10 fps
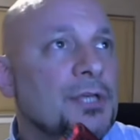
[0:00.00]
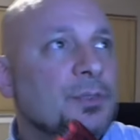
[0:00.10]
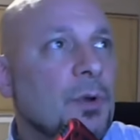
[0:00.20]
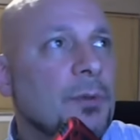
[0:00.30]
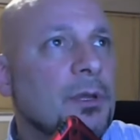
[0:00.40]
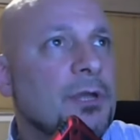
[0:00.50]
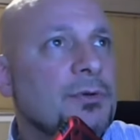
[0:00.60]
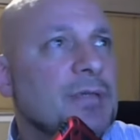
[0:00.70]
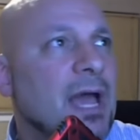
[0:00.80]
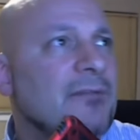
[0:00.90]
So what I'm going to
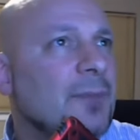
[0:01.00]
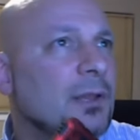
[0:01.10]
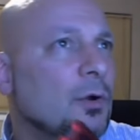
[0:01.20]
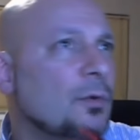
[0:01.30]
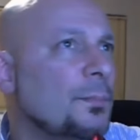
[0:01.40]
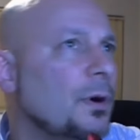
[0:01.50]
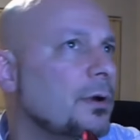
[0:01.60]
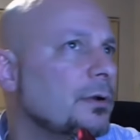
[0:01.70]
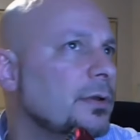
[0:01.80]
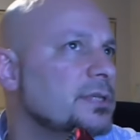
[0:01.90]
do is I have my local yeah.
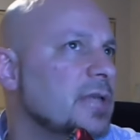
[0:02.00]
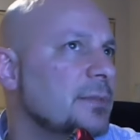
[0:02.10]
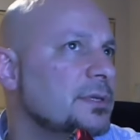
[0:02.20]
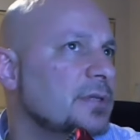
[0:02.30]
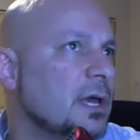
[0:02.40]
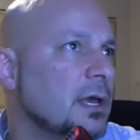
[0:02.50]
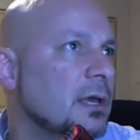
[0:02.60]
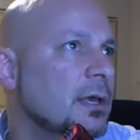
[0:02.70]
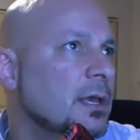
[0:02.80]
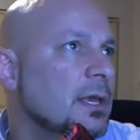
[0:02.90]
partner. His name is,
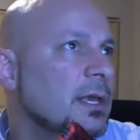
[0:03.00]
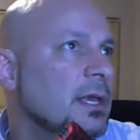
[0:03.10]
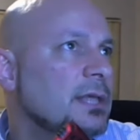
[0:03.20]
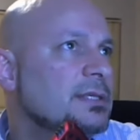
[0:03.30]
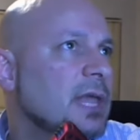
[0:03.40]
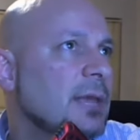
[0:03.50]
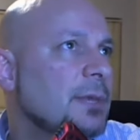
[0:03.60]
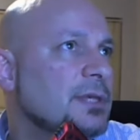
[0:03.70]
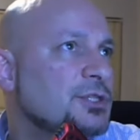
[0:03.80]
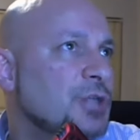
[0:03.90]
uh, his
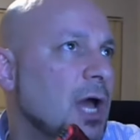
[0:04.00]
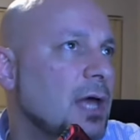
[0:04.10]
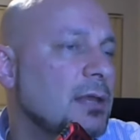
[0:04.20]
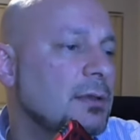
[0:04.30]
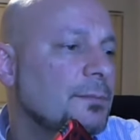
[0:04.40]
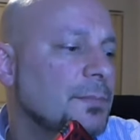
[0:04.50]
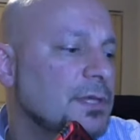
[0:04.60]
name is John.